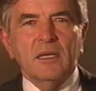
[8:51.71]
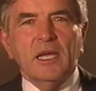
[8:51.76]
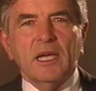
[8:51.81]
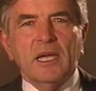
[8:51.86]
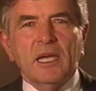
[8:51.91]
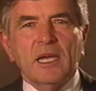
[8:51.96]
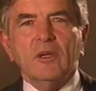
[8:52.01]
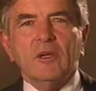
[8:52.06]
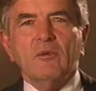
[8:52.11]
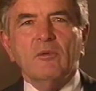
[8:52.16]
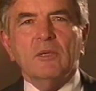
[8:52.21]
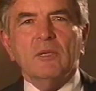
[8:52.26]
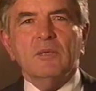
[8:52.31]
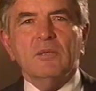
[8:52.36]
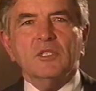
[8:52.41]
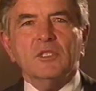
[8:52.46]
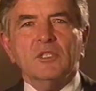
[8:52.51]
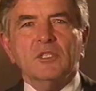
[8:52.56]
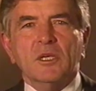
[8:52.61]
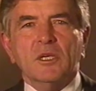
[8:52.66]
Everyone
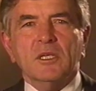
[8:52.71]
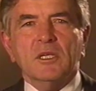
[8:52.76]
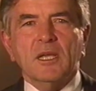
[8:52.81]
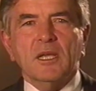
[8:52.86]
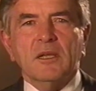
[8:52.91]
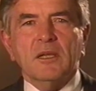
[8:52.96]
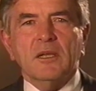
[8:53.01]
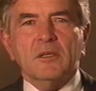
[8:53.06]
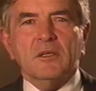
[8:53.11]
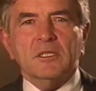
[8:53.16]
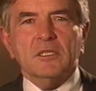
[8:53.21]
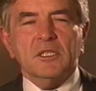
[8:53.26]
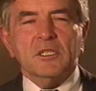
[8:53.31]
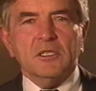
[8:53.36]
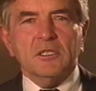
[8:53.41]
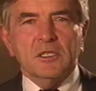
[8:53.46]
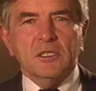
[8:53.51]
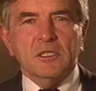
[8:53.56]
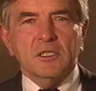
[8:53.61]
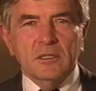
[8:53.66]
must work together to
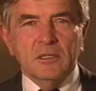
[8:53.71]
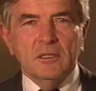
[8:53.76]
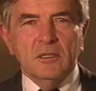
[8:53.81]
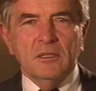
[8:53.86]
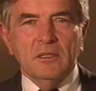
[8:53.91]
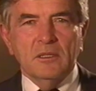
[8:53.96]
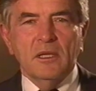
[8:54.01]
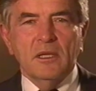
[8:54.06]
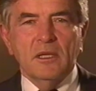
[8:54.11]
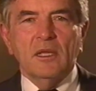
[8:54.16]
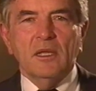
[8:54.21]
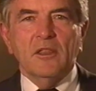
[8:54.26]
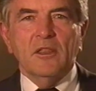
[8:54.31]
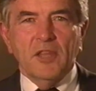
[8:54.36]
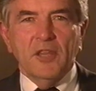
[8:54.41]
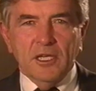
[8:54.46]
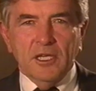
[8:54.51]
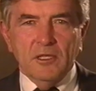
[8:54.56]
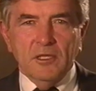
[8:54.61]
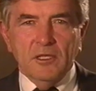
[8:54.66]
succeed.
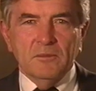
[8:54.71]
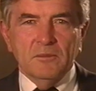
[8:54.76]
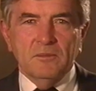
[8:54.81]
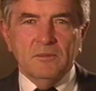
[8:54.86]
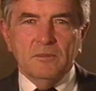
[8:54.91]
Thank you.